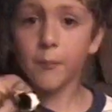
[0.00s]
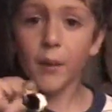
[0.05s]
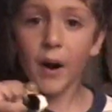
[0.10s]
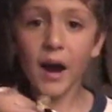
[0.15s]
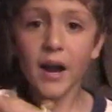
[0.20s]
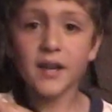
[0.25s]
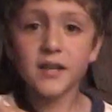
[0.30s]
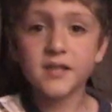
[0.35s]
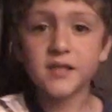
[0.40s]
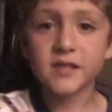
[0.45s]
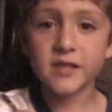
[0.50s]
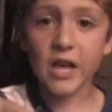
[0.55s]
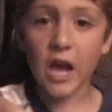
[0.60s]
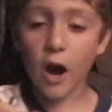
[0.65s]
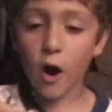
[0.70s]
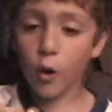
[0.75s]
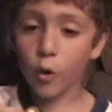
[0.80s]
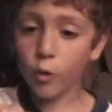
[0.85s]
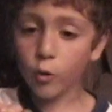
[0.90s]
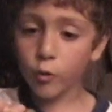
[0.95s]
by
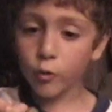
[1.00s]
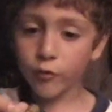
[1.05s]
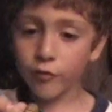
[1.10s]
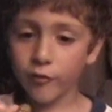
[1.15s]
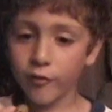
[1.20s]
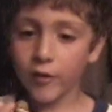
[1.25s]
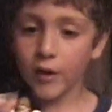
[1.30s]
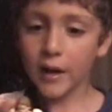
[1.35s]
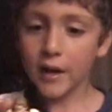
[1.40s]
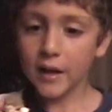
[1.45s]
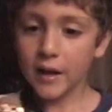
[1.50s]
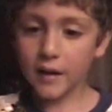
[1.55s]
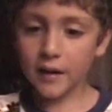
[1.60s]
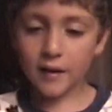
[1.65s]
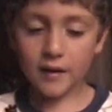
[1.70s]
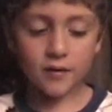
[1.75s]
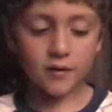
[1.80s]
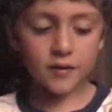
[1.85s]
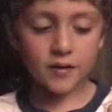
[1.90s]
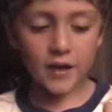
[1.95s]
himself,
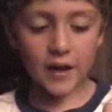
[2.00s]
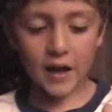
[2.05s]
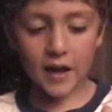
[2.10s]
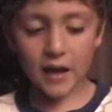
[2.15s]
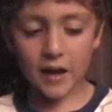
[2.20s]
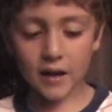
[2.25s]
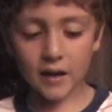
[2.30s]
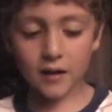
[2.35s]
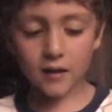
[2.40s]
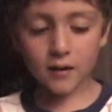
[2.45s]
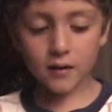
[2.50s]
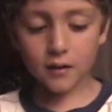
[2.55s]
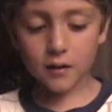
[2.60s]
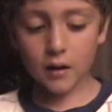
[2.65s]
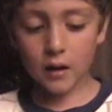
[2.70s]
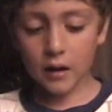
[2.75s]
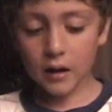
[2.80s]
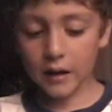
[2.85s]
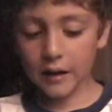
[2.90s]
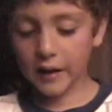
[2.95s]
and then
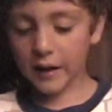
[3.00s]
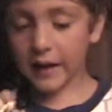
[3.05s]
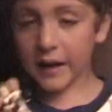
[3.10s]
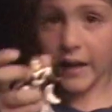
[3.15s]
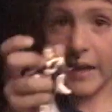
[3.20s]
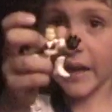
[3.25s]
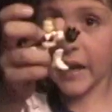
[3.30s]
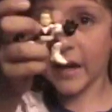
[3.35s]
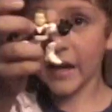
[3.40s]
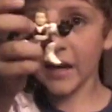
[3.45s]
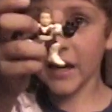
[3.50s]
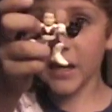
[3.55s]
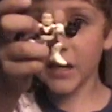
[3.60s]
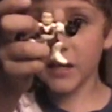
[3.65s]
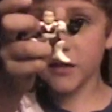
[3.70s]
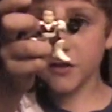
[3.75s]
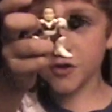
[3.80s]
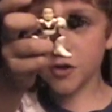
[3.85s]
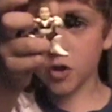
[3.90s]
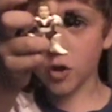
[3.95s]

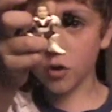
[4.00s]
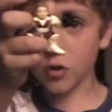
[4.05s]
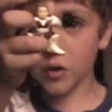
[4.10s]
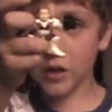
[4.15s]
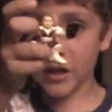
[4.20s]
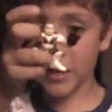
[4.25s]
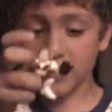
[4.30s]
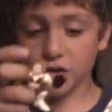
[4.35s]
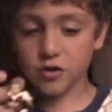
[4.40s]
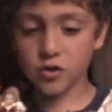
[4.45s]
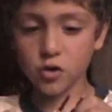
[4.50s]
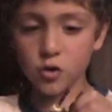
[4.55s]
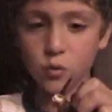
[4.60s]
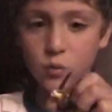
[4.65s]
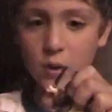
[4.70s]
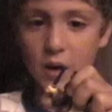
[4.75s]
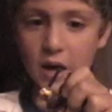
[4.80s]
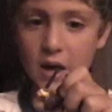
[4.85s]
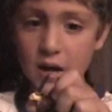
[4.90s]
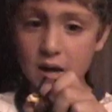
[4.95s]
he turned into
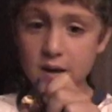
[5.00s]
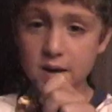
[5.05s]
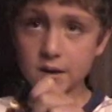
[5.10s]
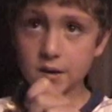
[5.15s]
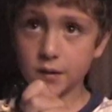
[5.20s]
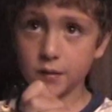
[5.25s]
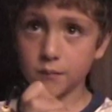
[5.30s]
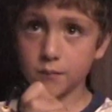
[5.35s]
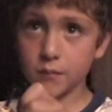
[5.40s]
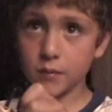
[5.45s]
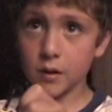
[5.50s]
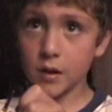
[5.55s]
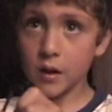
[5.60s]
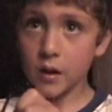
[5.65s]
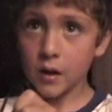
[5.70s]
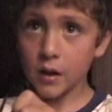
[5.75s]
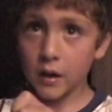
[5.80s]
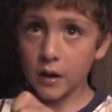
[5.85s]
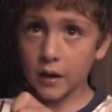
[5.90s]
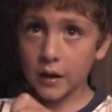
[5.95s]
him.
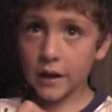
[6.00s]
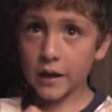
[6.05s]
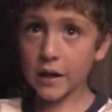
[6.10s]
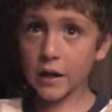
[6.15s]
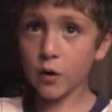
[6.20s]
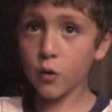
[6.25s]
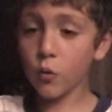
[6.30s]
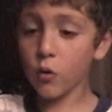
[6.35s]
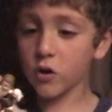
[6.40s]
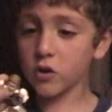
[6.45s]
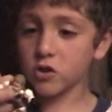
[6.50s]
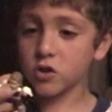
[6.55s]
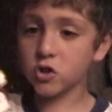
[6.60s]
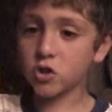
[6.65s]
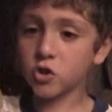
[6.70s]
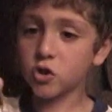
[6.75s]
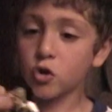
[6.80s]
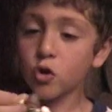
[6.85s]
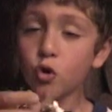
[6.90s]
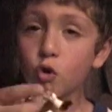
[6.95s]
He was
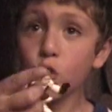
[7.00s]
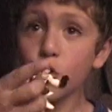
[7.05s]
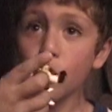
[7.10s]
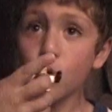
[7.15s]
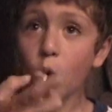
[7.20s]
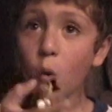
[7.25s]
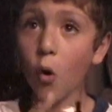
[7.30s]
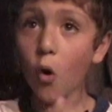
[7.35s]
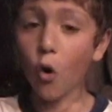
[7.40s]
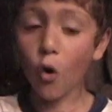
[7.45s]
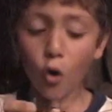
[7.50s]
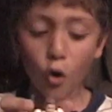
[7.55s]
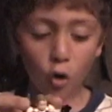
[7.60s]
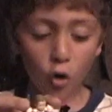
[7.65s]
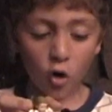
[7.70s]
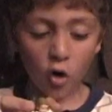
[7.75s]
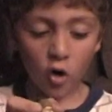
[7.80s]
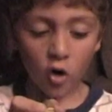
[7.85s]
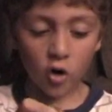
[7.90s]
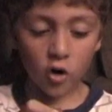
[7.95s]
too
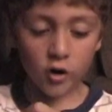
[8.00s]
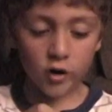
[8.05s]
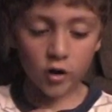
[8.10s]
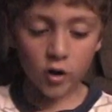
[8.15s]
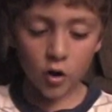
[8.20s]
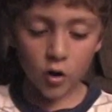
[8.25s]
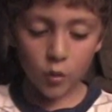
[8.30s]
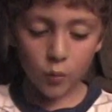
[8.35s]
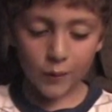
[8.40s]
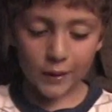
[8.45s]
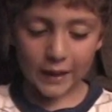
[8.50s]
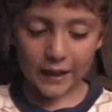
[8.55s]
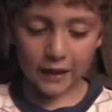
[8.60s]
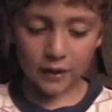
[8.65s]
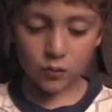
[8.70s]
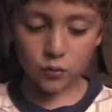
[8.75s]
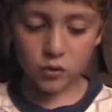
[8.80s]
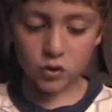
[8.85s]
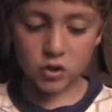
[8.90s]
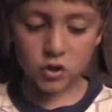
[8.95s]
old. When he
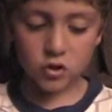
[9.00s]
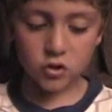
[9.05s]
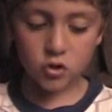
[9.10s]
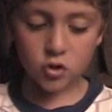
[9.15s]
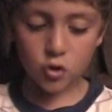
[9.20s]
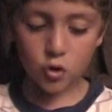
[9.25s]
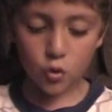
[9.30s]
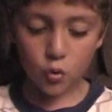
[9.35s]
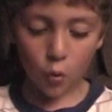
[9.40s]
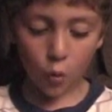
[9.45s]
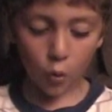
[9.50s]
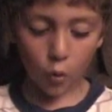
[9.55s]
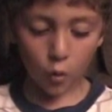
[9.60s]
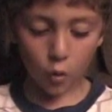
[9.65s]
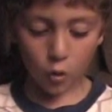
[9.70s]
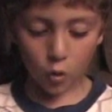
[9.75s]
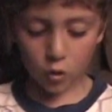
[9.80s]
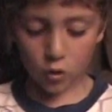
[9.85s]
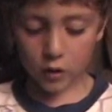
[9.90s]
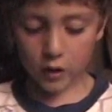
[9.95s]
was too
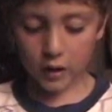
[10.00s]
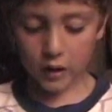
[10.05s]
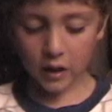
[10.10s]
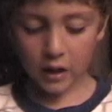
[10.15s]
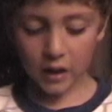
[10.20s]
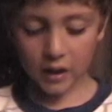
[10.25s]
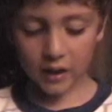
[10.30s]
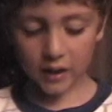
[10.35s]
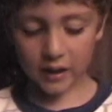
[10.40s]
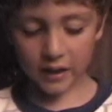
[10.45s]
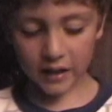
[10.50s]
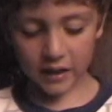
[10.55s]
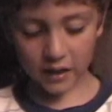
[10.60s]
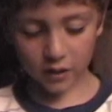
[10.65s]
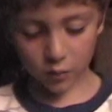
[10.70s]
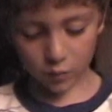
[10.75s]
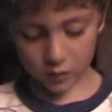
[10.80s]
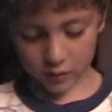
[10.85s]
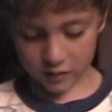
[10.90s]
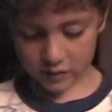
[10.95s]
old,
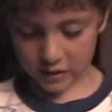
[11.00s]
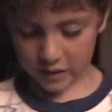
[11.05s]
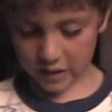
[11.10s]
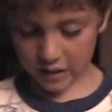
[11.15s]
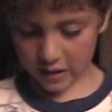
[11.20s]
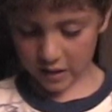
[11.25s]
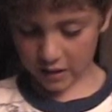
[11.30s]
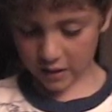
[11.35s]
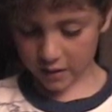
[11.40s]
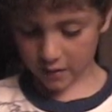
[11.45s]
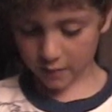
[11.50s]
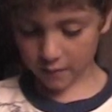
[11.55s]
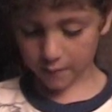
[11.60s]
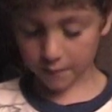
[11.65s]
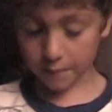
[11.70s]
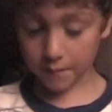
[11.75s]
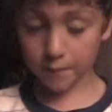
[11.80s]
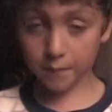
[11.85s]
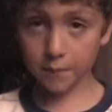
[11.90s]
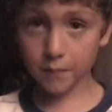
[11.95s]
he was him.